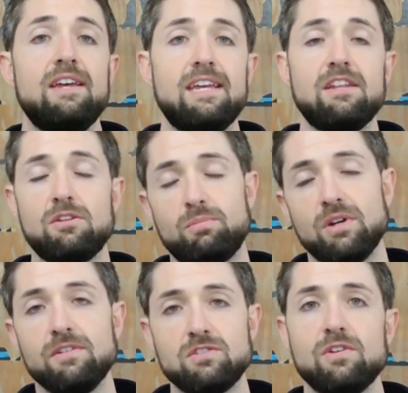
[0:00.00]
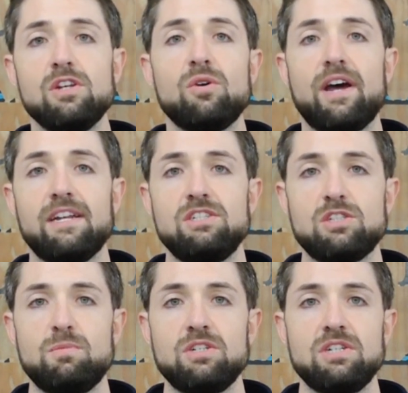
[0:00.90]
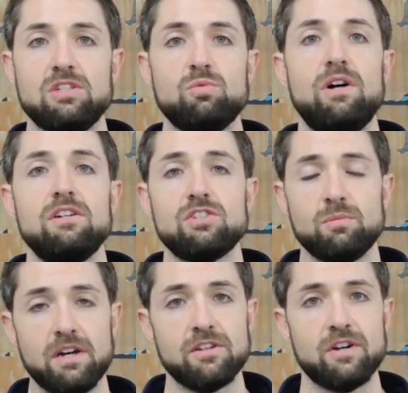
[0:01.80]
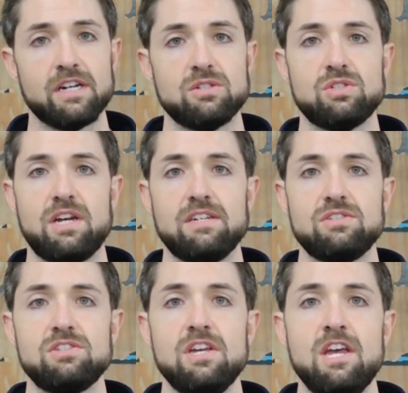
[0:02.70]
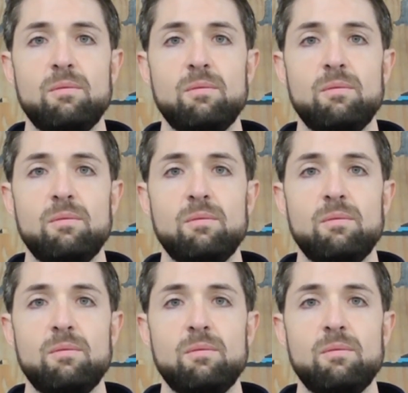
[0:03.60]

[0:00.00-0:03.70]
in the previous video I had just mentioned, as well as some other exercises,